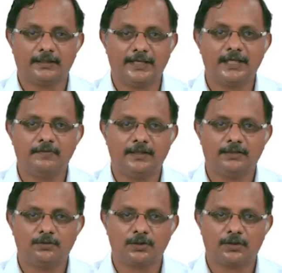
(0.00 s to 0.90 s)
gateway
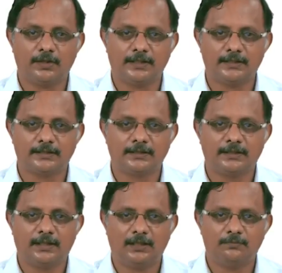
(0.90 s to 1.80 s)
to the cortex.
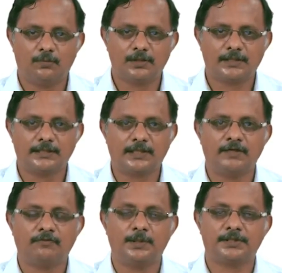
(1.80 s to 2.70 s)
Most sensory
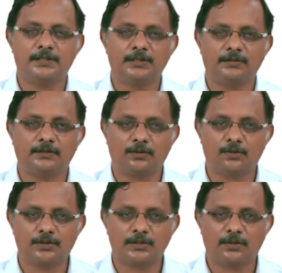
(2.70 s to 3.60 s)
information that
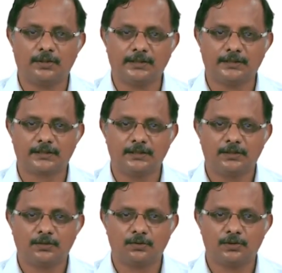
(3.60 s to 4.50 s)
goes to the cortex
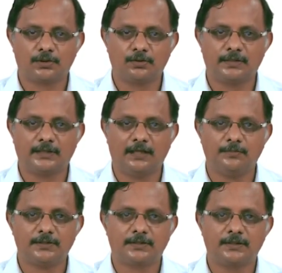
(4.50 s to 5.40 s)
goes through the
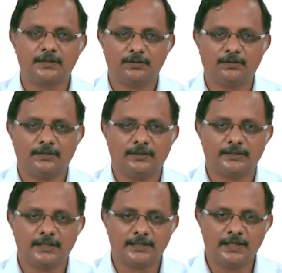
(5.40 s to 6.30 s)
thalamus. So,
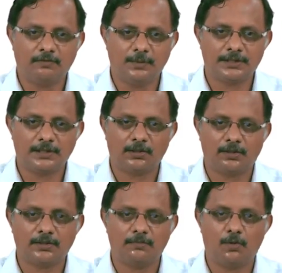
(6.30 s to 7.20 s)
sensory information and
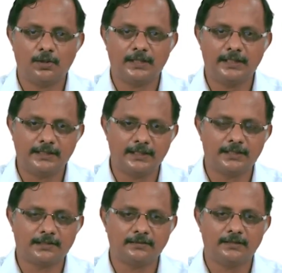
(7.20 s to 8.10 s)
also motor
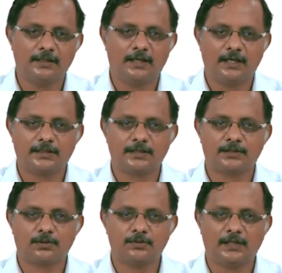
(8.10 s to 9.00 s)
integration
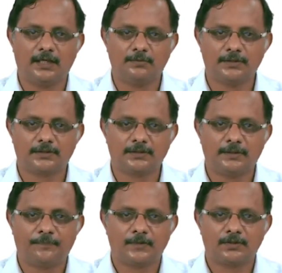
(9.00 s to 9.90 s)
occurs through thalamus.
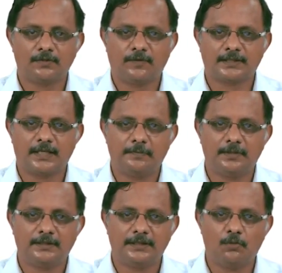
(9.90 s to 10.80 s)
So, for
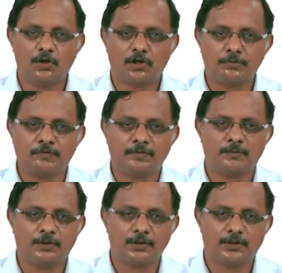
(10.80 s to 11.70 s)
example, the motor output from
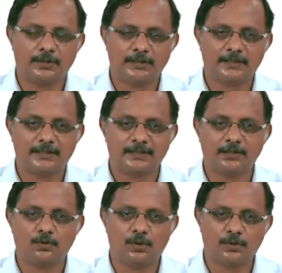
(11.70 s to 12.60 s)
the motor cortex does
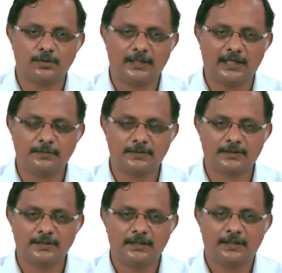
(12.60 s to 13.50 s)
not go through
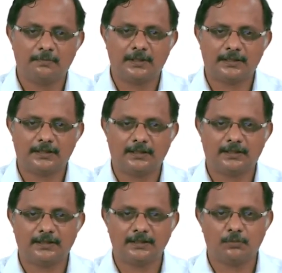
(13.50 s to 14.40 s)
thalamus, but
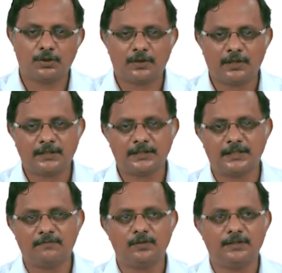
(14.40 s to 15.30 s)
the motor cortex is
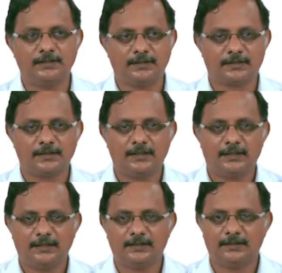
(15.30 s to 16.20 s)
influenced
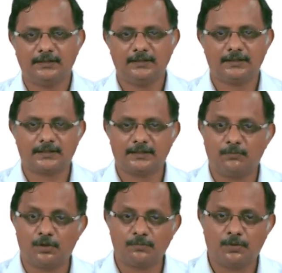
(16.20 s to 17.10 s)
in its
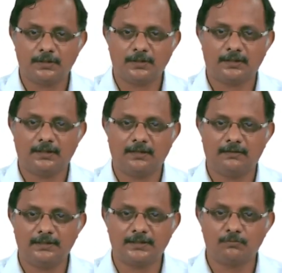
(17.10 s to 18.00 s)

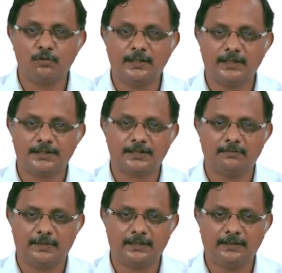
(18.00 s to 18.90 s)
motor in its movement
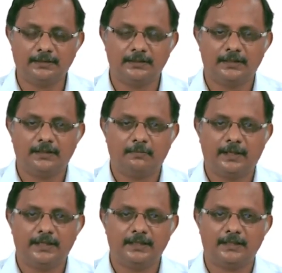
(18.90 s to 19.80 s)
decision making
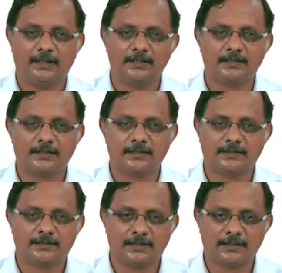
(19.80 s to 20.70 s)
by other
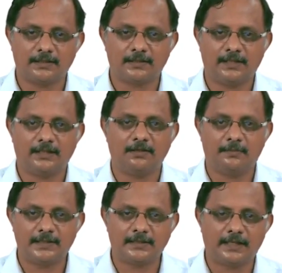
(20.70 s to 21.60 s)
structures like
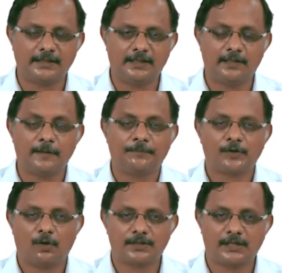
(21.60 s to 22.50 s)
basal ganglia
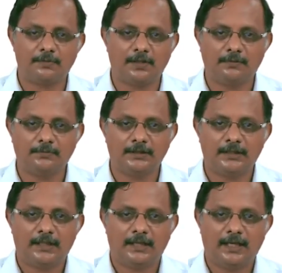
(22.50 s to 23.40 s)
or cerebellum,
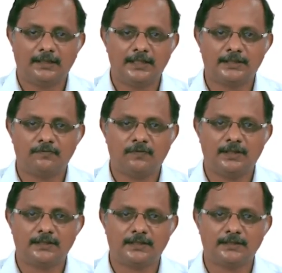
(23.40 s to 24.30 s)
and these
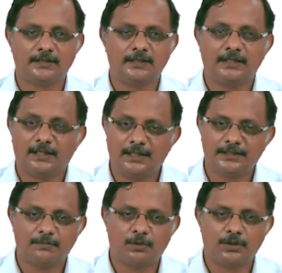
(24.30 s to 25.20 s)
influences
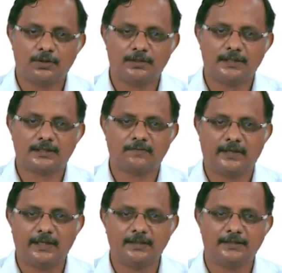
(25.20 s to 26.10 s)
reach the motor cortex
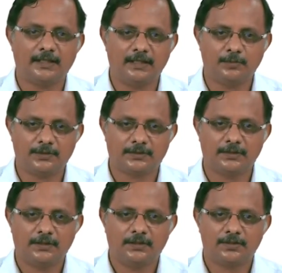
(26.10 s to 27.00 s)
via the thalamus.
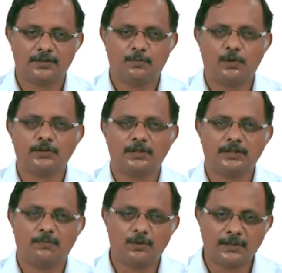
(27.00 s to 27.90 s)
So, both
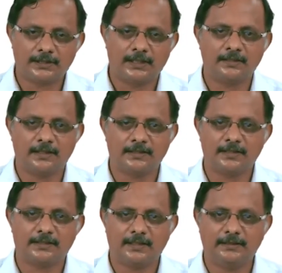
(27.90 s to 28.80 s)
on the motor side and
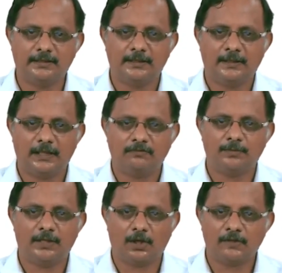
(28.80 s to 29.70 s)
sensory side, a
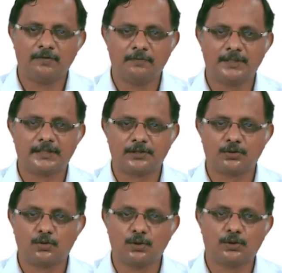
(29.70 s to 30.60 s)
lot of information has
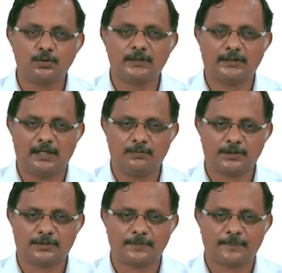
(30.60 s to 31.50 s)
to go through the
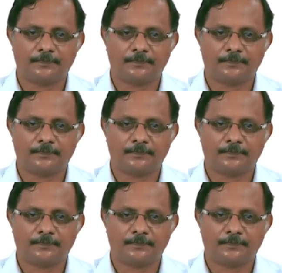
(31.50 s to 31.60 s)
thalamus.